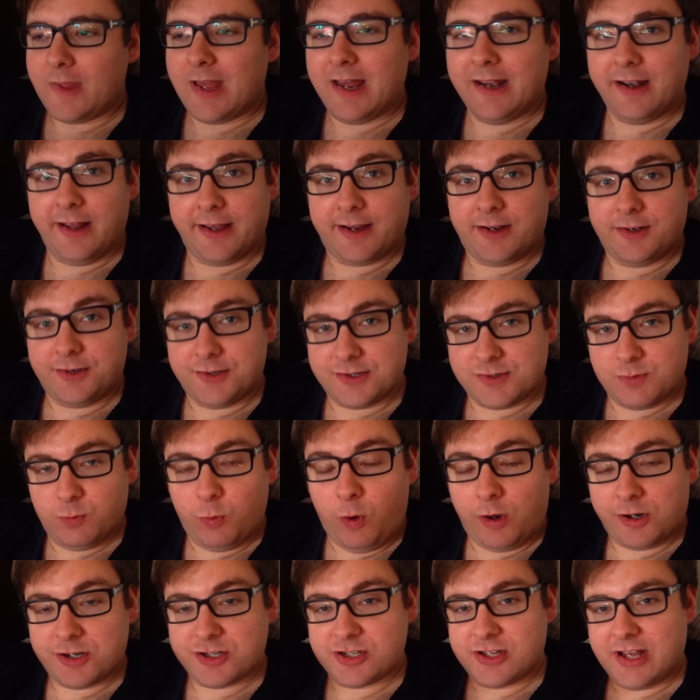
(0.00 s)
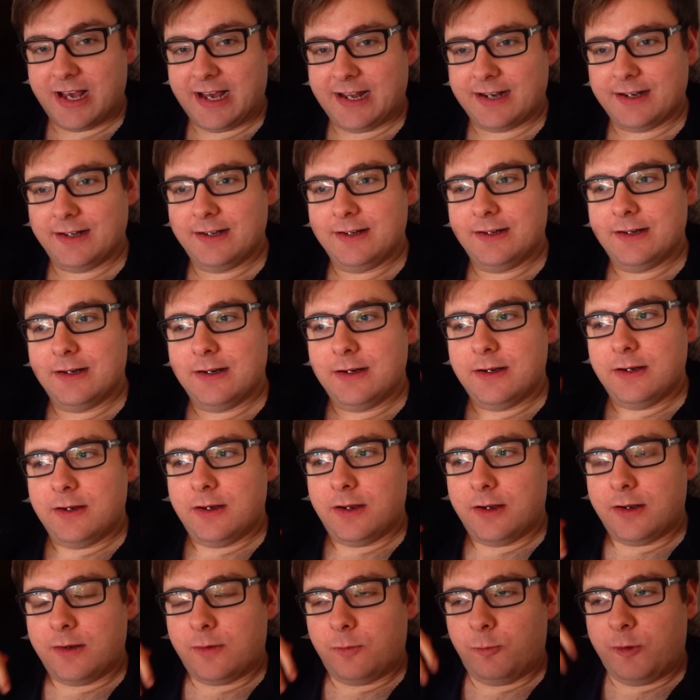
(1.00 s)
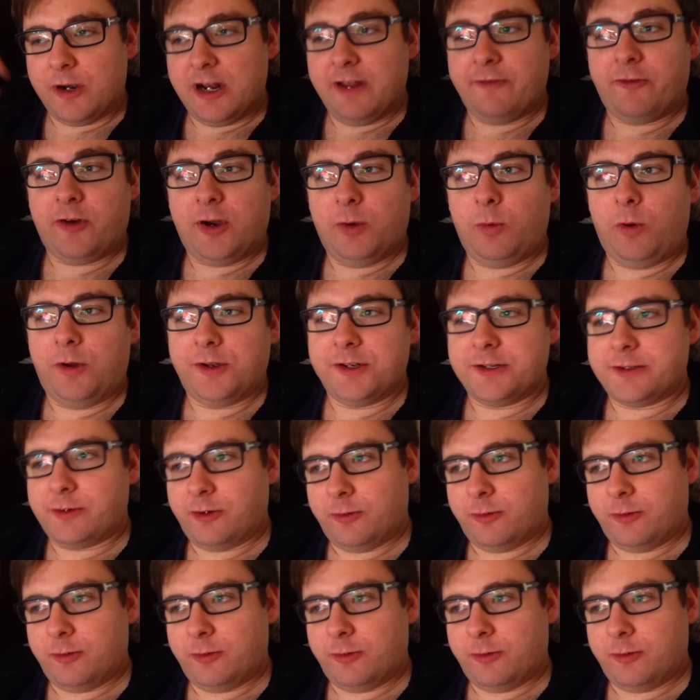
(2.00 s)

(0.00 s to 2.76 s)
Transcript: And I can just watch that whenever I want